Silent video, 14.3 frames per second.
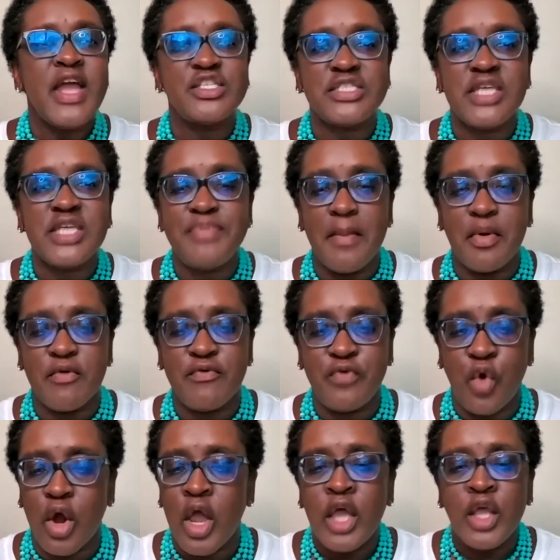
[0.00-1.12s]
Here's tip number
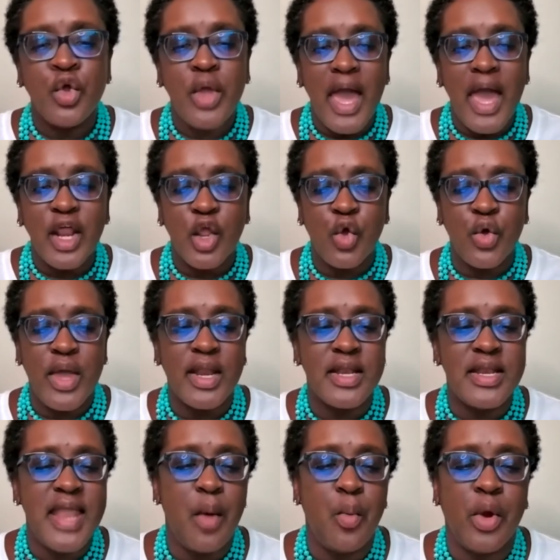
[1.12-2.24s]
four you got to create a
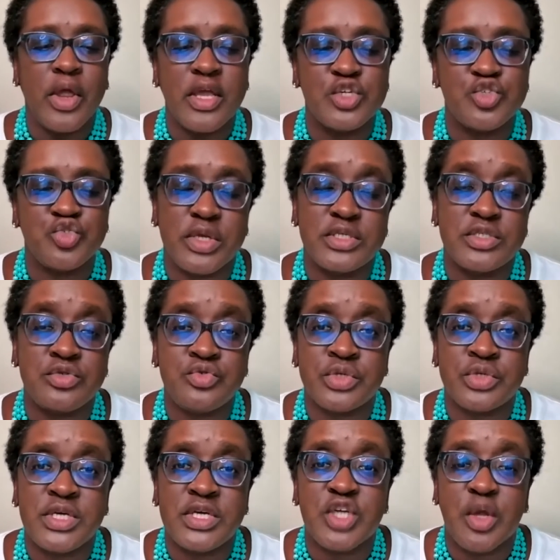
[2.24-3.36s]
networking st-
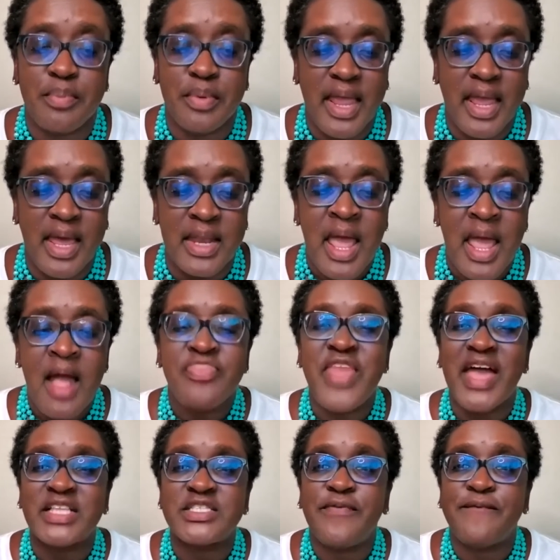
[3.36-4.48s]
strategic plan
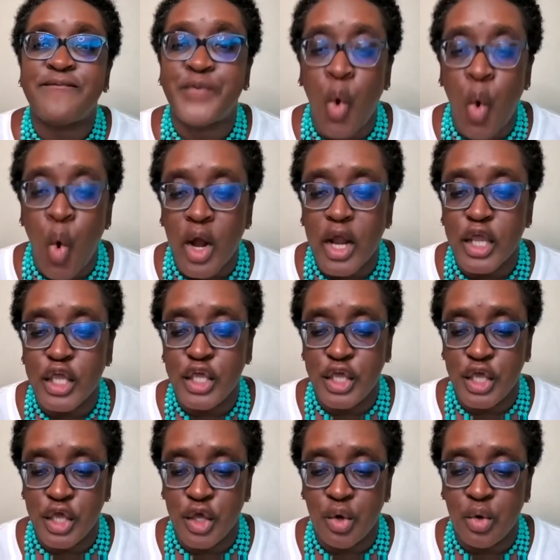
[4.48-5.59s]
that's for
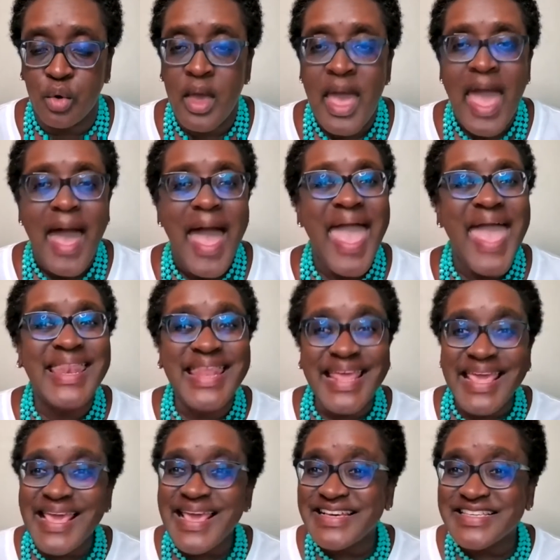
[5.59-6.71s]
you. And
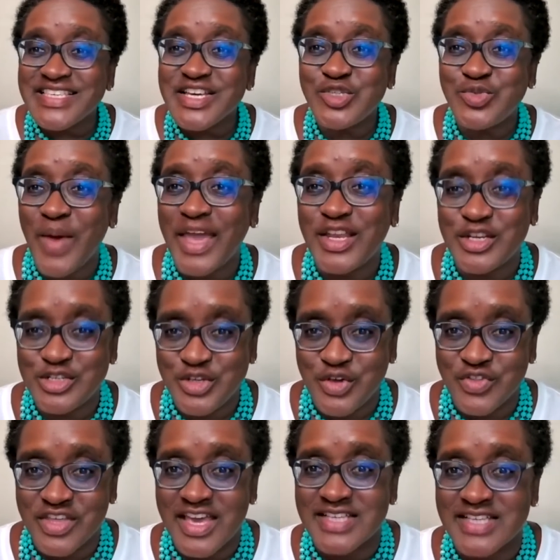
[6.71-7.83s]
the easiest way to
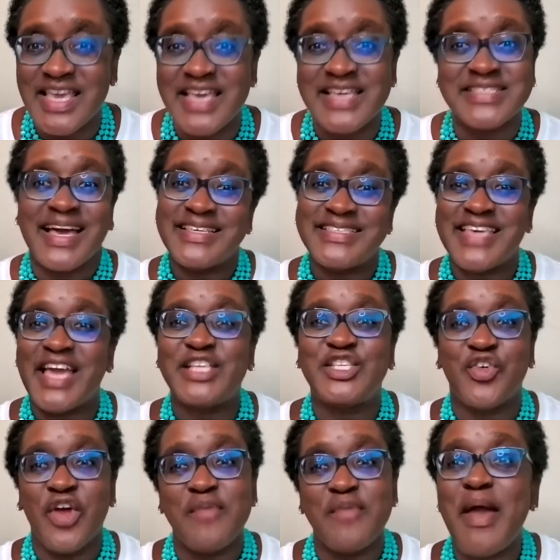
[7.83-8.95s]
do this is I say
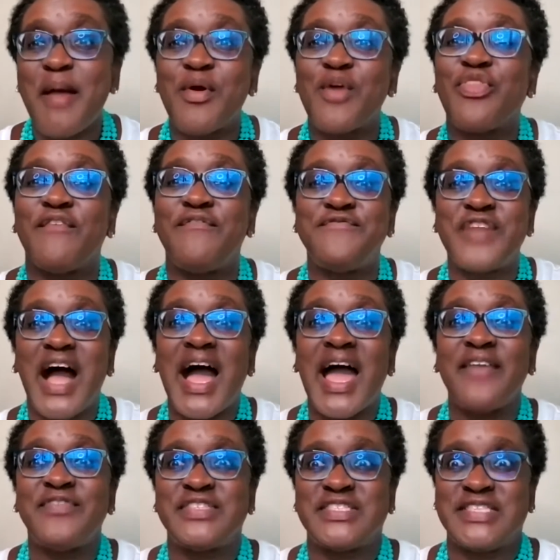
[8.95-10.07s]
to remember the
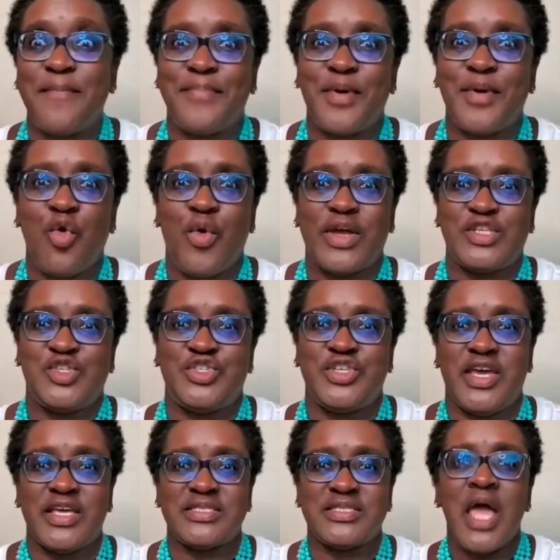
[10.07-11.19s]
five simple
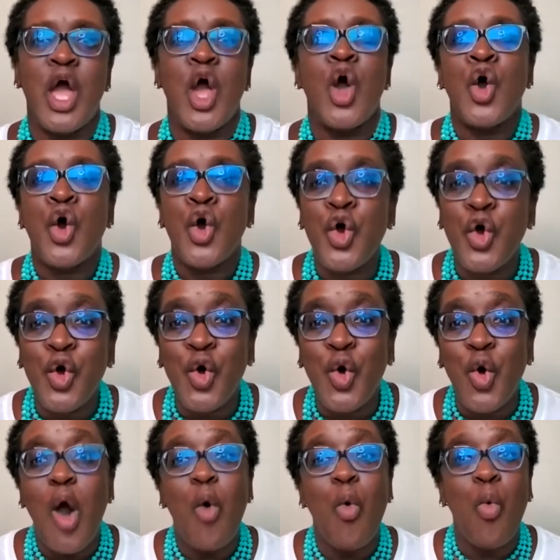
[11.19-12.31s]
questions
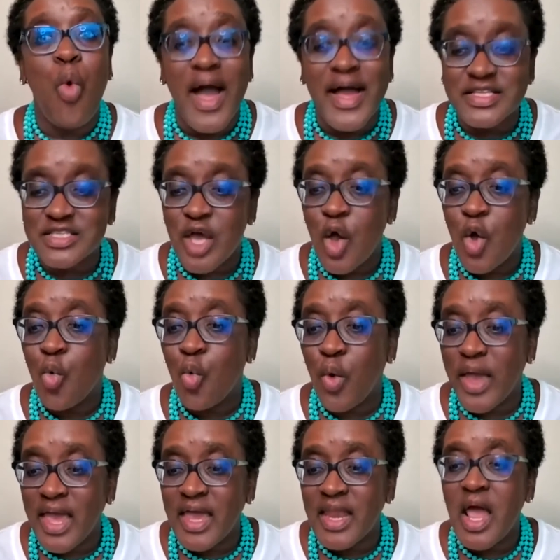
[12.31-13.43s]
who, what,
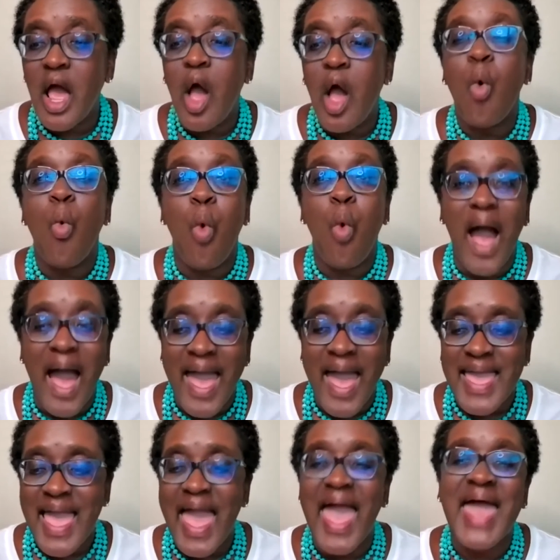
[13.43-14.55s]
when,
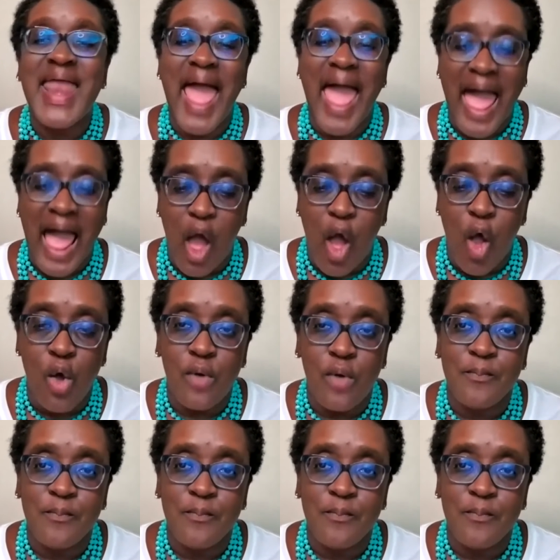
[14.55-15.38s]
why, and how,